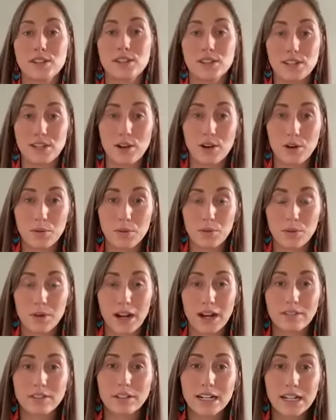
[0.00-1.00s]
So
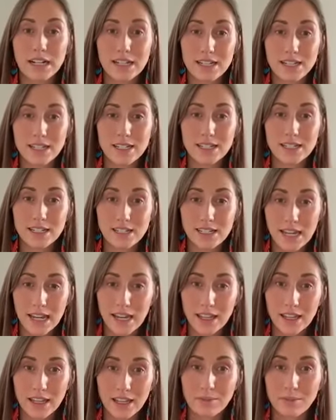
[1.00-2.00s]
whatever it is
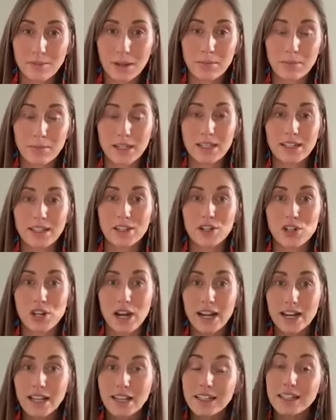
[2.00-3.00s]
today that might be
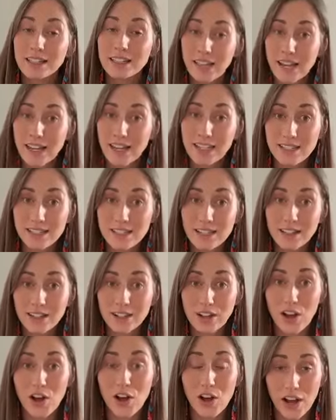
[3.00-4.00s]
shining the light
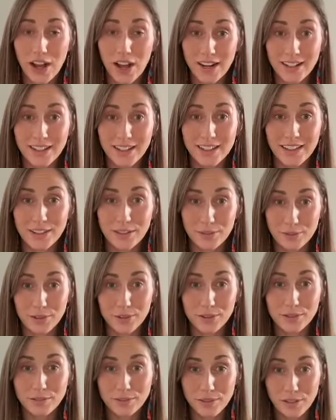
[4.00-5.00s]
on the
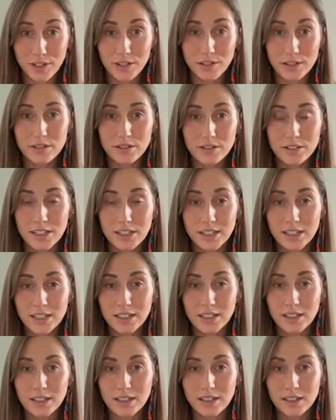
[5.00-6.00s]
root for you,
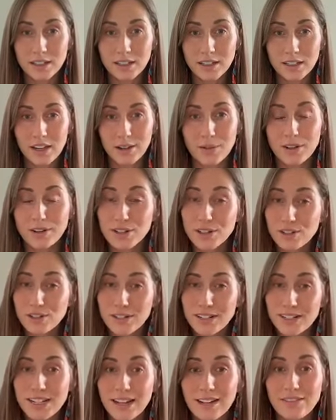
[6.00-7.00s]
I want you
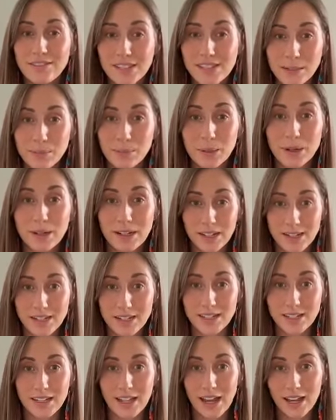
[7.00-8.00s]
to dive deeper
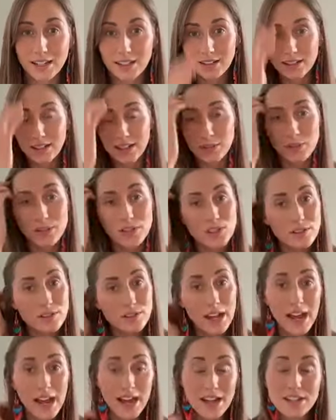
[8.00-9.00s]
into that. I want
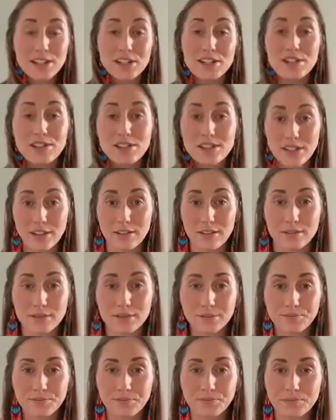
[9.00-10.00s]
you to ask yourself,